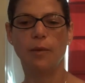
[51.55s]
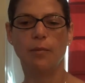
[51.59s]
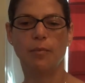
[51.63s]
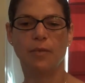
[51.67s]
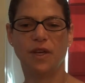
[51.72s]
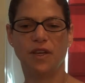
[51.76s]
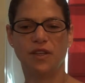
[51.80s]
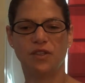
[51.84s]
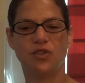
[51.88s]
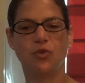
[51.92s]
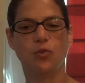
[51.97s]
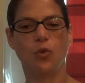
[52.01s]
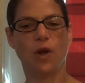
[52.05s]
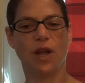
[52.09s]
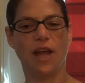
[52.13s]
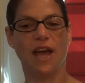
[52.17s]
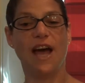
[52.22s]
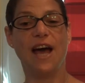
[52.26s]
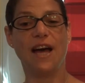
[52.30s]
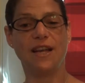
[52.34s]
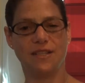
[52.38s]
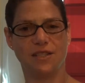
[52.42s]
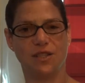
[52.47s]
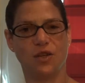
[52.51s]
Because you want to
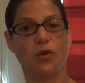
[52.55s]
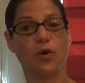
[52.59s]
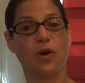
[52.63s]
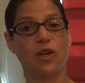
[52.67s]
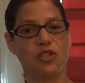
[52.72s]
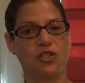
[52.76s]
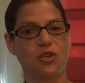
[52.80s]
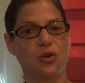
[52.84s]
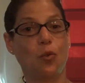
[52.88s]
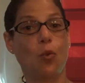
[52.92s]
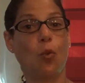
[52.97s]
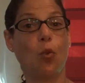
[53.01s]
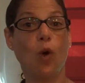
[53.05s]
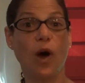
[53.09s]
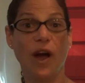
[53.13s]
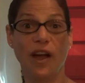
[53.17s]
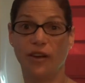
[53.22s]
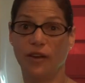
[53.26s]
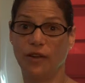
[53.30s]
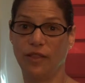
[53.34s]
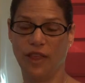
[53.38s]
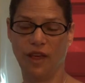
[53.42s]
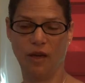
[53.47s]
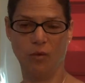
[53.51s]
ask the question, why
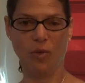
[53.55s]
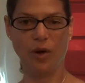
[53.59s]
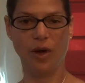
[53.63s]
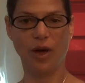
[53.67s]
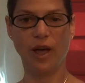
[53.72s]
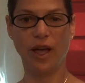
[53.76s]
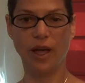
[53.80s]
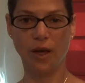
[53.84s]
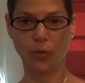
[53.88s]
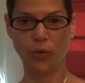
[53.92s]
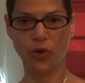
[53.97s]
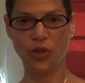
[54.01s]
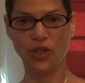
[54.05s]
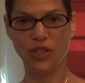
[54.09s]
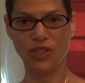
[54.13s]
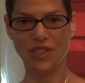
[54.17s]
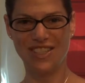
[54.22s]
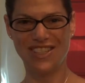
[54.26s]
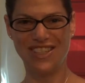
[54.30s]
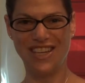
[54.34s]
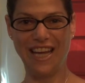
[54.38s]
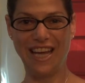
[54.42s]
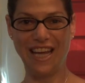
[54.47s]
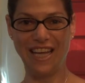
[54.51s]
are they buying real
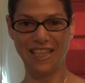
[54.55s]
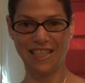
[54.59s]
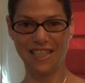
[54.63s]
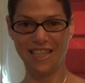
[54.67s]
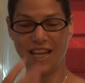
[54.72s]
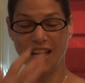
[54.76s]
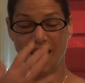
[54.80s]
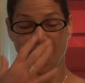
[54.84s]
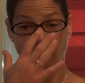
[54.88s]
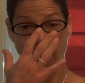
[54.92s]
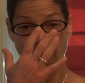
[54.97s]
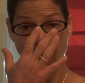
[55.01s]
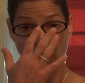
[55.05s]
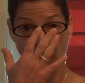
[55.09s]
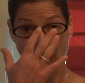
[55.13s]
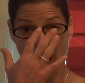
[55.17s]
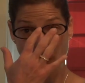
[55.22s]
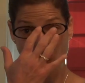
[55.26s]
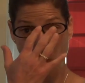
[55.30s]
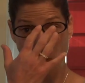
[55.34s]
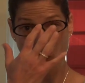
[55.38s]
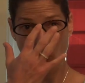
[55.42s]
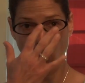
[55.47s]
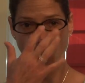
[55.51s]
estate?
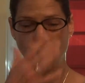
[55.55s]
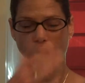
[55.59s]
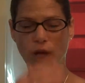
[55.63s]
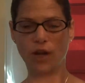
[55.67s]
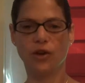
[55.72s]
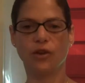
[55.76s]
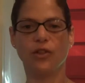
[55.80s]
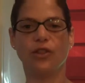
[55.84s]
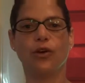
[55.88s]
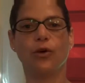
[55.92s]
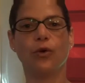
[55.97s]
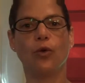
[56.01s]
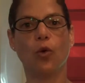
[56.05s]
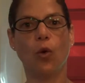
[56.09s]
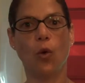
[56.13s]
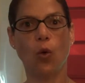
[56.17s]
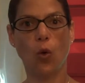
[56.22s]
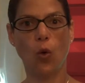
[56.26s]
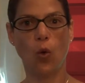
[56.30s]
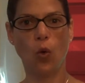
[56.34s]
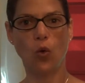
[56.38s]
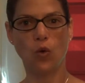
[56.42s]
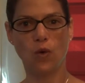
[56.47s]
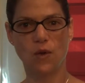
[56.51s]
What are their
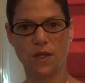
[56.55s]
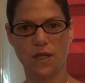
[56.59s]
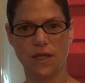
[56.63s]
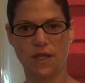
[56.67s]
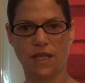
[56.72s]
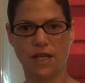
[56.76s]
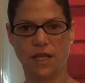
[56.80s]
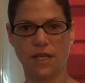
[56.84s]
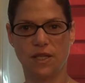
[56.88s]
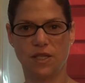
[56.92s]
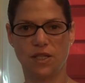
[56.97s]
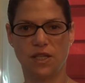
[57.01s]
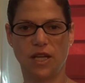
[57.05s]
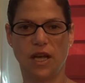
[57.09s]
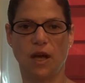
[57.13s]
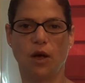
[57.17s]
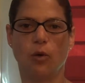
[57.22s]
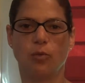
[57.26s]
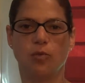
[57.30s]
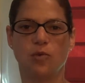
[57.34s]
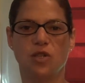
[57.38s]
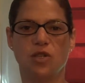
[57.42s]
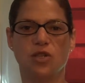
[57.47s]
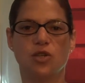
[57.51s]
goals and things to
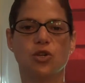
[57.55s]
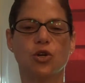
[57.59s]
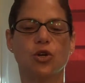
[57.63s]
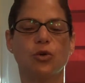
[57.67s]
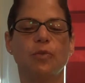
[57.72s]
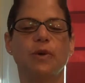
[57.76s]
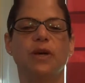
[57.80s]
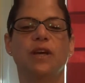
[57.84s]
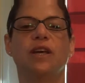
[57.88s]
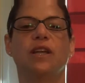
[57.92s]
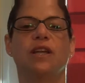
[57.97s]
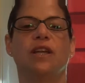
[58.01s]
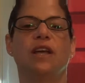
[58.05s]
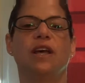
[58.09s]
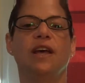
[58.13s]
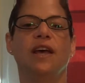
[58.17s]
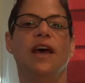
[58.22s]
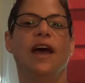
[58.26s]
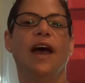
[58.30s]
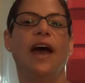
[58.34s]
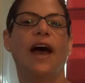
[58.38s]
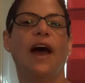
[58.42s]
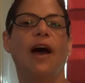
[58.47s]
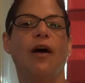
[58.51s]
help determine
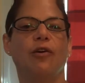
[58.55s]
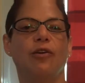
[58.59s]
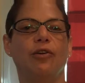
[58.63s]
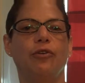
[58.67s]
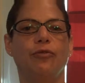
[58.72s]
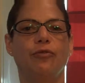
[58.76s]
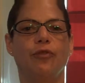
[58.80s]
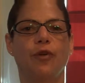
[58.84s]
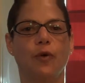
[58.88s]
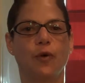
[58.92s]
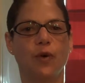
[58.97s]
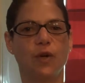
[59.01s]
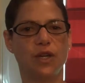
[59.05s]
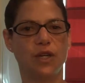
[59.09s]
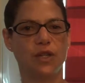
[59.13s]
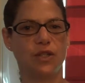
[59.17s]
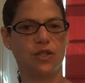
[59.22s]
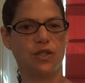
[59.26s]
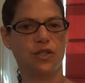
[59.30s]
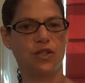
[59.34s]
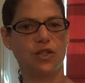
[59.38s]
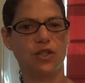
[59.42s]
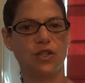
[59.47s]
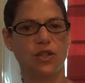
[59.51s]
how you
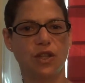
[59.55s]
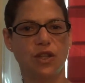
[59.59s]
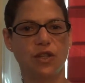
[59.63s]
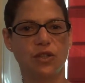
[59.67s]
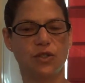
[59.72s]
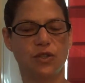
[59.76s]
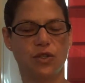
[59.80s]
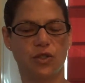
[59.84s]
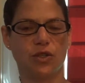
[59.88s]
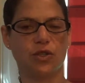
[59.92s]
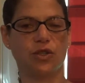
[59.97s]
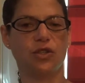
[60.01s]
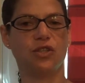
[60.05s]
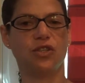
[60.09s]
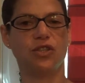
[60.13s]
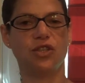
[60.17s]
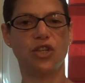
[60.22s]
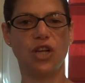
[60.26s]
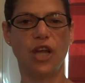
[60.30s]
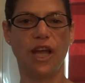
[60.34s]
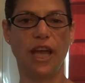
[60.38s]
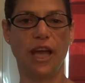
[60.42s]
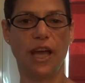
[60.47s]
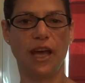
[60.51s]
focus the
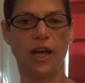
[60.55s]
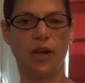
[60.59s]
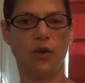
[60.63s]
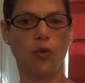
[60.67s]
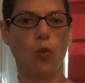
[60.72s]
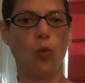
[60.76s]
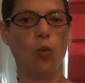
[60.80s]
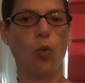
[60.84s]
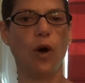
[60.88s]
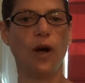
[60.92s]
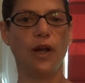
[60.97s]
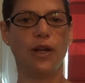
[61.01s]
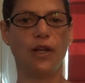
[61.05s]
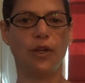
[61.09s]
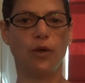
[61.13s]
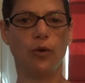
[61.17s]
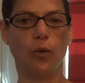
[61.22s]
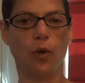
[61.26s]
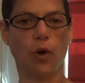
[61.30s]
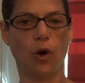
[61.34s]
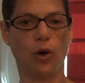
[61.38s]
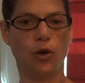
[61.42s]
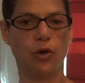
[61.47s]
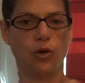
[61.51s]
search and what you
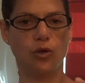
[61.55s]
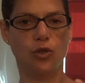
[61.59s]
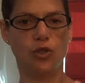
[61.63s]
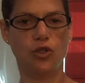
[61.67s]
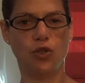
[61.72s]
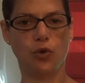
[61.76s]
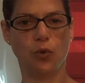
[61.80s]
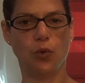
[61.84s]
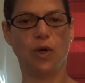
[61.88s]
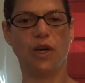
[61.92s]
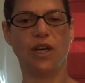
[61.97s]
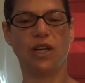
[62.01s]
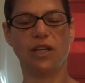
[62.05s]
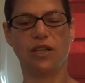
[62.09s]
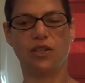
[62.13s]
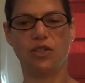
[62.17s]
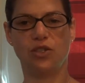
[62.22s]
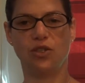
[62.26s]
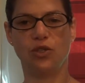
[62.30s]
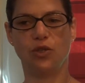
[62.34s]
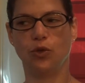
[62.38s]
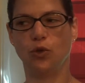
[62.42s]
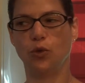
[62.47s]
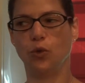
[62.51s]
are doing
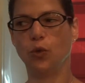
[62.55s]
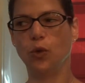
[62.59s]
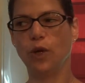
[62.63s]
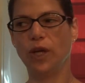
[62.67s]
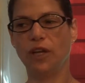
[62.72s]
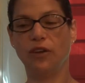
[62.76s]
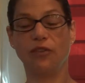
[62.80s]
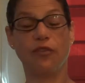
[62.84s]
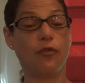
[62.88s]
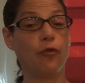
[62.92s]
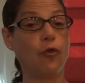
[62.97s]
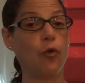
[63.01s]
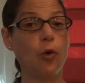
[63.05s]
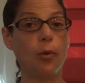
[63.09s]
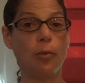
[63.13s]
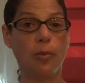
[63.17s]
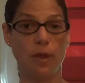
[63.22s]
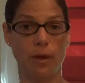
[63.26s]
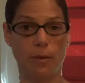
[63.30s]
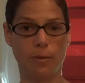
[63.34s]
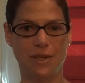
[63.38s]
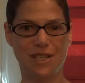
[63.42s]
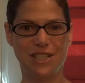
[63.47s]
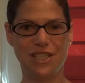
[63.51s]
to inform
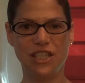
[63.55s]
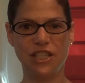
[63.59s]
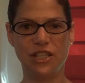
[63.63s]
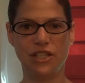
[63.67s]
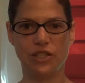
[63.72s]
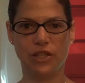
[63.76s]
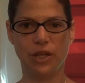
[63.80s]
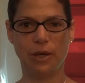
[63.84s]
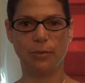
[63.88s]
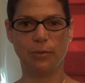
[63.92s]
them and teach them.